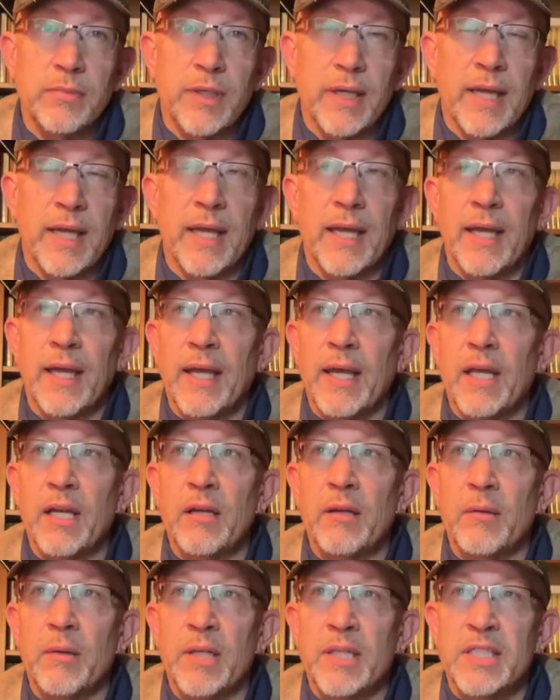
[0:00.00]

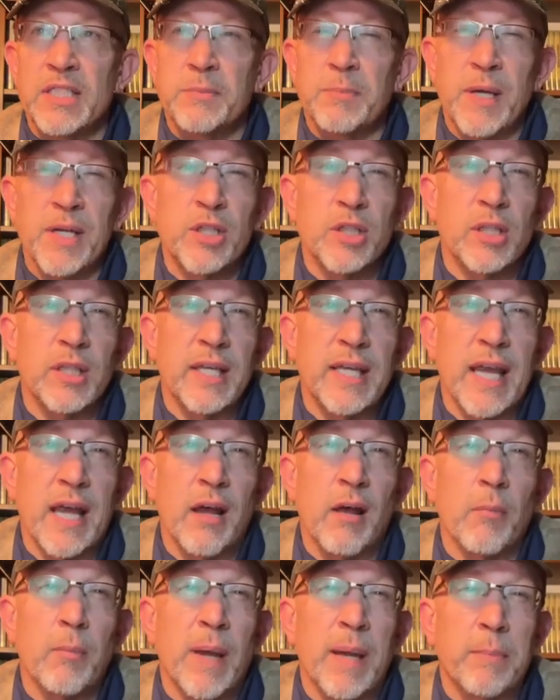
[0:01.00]
and especially
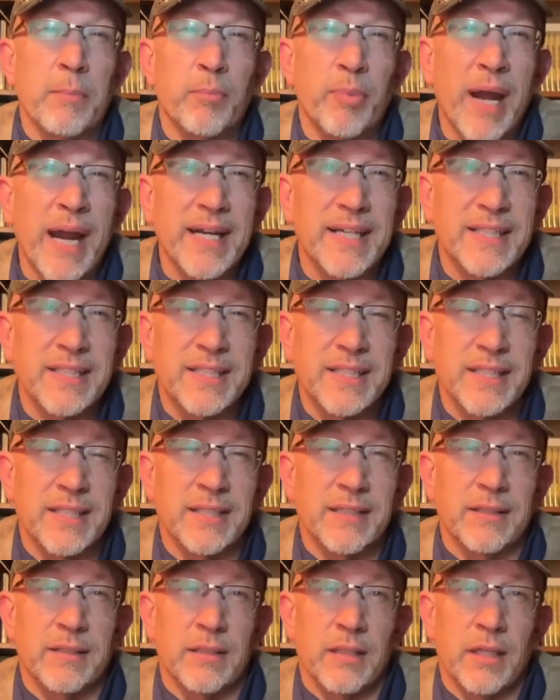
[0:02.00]
how, by practicing
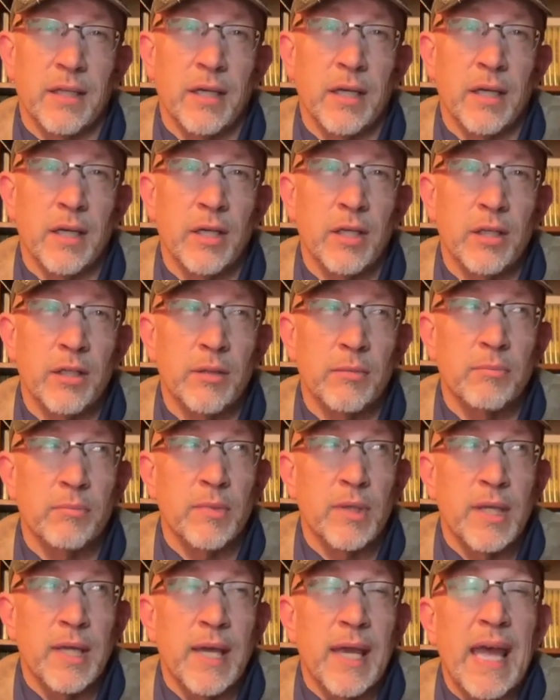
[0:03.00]
it,
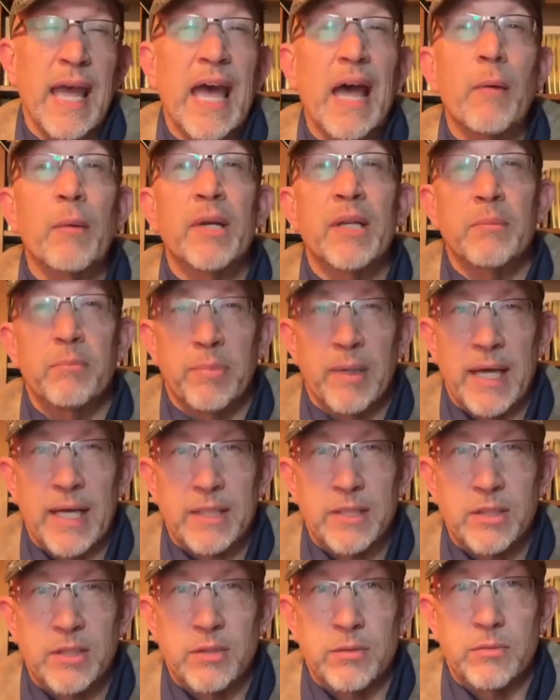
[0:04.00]
how it
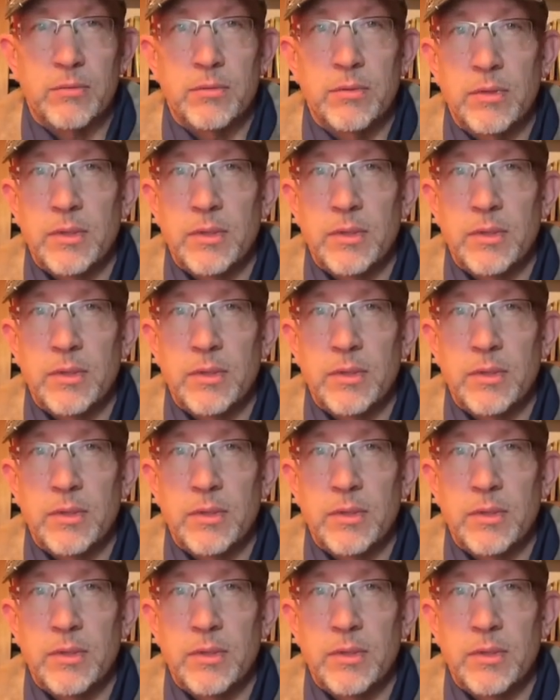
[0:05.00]
impacts you.